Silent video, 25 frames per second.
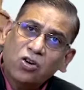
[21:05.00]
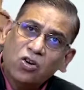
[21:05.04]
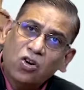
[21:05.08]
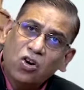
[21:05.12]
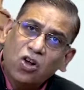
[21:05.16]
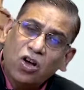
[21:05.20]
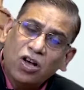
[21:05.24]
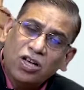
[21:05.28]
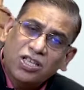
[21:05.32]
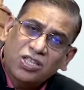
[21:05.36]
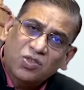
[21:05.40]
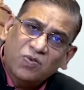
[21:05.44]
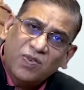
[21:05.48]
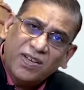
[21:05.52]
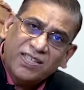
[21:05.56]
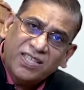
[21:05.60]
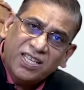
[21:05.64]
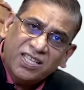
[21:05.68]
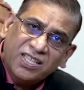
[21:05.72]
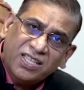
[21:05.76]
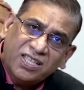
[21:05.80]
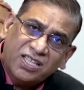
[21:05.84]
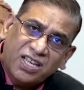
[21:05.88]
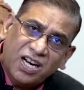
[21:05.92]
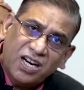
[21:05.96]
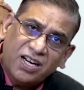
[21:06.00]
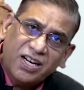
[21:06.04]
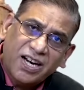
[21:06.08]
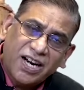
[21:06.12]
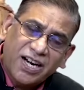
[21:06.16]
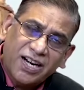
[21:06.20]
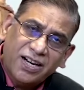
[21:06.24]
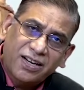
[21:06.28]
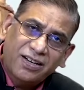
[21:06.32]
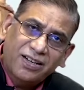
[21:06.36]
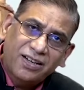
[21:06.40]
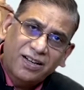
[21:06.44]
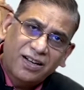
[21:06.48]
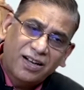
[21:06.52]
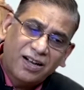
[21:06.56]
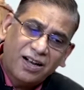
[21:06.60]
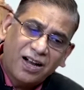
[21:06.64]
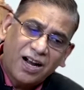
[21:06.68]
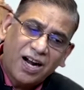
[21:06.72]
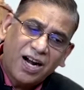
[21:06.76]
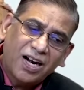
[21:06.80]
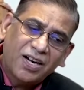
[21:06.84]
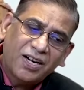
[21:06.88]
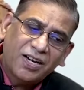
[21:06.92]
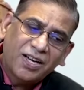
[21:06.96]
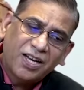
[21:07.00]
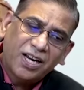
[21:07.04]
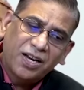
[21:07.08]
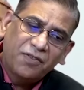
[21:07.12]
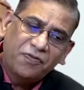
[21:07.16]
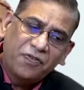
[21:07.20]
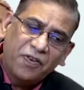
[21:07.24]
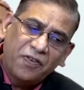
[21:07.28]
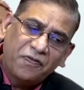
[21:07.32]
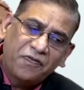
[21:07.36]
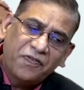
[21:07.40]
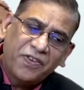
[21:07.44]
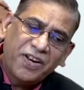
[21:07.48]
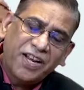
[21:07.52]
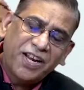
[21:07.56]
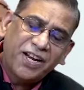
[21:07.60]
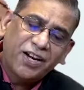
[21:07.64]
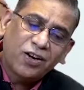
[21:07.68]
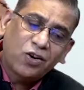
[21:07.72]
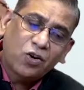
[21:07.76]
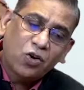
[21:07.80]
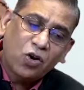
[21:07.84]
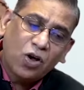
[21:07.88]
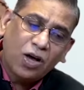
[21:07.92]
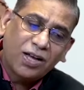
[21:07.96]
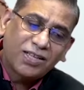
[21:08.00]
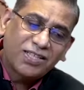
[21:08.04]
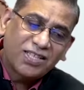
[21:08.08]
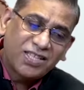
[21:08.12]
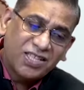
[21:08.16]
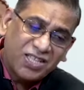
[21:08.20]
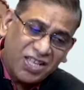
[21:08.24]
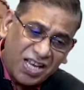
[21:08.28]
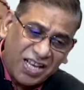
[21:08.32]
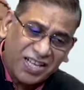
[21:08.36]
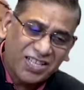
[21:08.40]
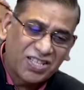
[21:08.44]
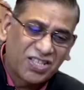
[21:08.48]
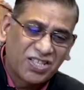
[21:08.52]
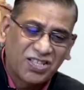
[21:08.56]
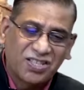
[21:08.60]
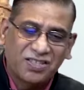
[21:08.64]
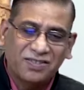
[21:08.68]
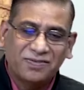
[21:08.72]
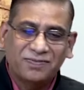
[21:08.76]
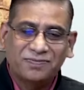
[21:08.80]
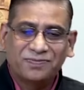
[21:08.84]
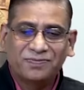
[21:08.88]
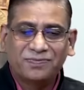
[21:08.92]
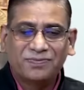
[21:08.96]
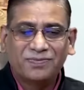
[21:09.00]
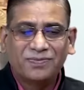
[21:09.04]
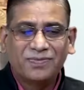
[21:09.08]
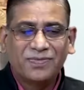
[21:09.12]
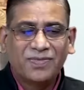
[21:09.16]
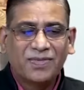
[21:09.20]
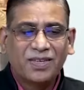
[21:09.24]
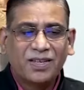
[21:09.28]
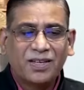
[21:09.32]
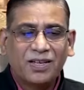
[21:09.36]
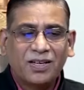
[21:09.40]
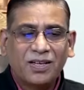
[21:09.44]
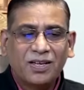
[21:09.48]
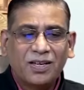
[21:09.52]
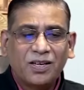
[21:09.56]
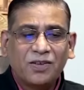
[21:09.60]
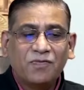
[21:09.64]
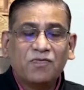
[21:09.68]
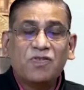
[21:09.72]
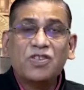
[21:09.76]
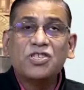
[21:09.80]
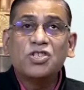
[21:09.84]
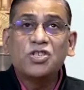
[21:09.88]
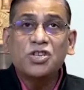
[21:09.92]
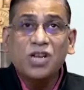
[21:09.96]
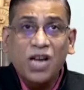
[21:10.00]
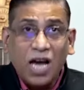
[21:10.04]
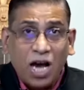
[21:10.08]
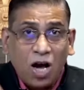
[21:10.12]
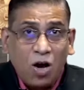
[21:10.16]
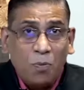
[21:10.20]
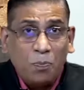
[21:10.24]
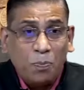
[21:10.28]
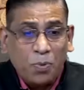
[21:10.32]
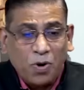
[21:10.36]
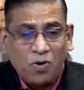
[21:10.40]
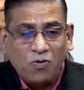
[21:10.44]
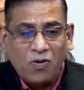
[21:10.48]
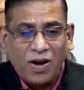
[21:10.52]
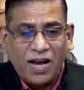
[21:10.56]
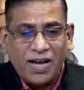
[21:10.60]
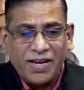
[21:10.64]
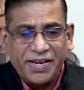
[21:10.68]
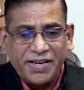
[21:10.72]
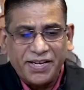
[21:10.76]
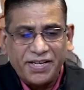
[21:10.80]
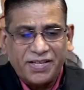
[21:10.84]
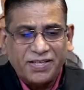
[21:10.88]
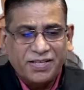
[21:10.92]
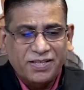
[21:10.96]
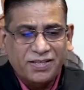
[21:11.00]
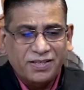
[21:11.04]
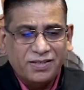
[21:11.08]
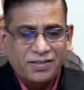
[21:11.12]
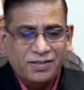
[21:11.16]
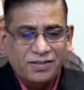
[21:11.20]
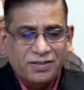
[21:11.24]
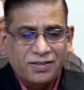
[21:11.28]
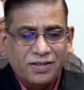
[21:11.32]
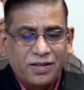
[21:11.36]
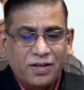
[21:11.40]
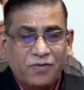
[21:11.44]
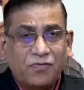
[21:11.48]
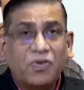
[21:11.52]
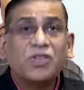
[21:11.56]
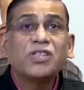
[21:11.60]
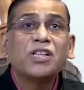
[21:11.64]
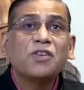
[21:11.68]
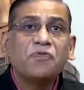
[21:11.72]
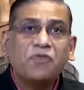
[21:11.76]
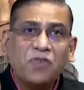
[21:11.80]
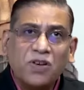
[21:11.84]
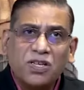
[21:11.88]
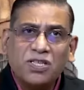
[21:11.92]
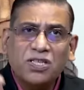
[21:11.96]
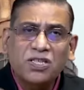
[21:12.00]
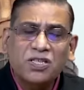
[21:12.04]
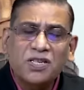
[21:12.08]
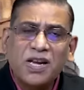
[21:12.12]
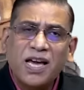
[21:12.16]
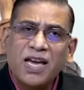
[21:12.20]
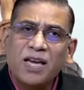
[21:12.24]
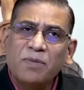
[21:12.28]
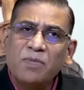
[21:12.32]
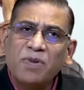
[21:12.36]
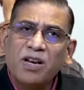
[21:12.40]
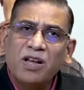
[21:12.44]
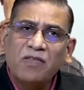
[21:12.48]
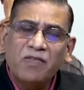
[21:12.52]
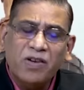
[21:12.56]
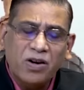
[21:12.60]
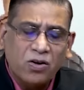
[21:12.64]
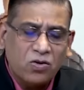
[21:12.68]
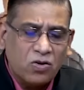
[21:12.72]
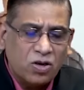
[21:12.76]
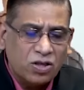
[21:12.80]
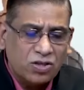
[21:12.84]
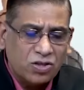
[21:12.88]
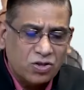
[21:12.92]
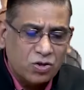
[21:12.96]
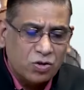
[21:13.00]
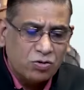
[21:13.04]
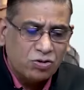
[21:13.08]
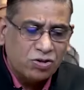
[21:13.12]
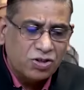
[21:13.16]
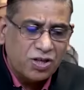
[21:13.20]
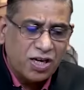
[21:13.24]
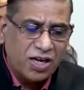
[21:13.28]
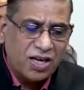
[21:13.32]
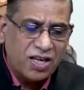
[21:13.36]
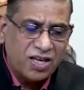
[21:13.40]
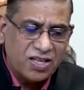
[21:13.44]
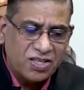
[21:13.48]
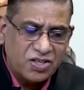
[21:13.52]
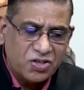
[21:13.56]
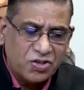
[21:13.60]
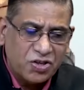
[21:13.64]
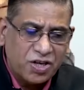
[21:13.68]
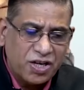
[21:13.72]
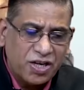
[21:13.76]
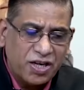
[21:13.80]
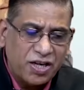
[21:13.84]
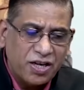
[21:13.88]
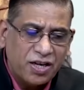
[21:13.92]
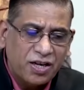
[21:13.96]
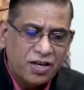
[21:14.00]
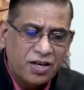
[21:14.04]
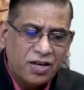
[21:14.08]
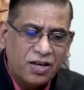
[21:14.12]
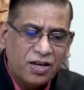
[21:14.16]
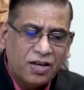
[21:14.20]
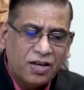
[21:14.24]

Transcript: clause was inserted, Article 15, Clause 6, which now provides, for the first time in our constitutional history,